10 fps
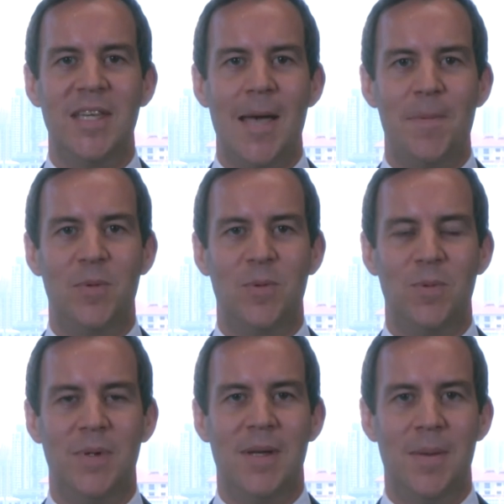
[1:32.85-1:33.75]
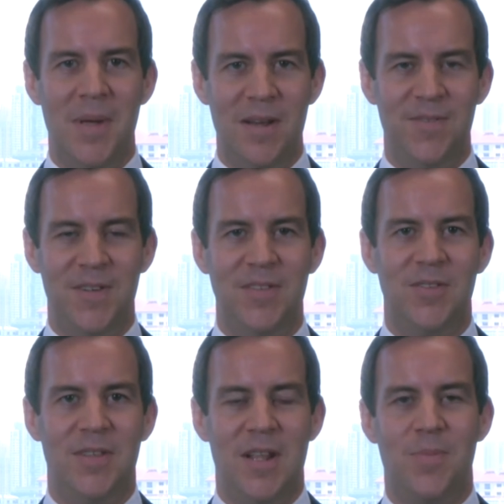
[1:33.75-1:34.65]
capital benefits
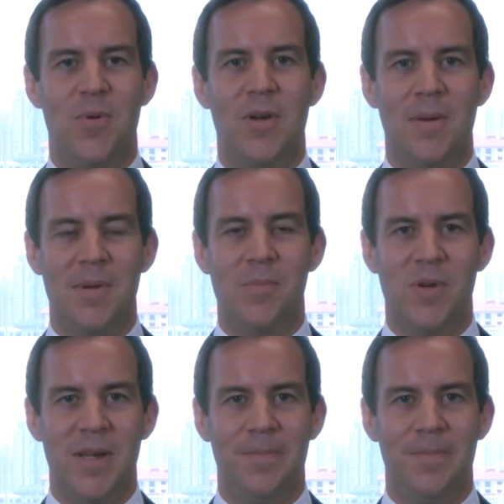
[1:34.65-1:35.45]
that a program can bring.